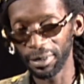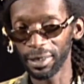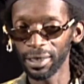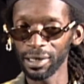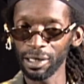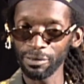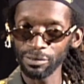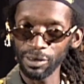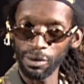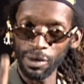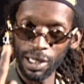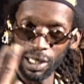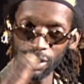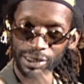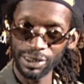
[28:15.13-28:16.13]
And after
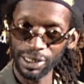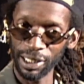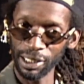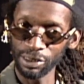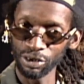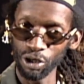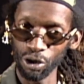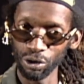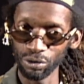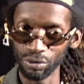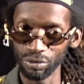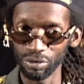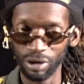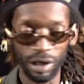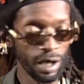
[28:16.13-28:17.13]
all said and done,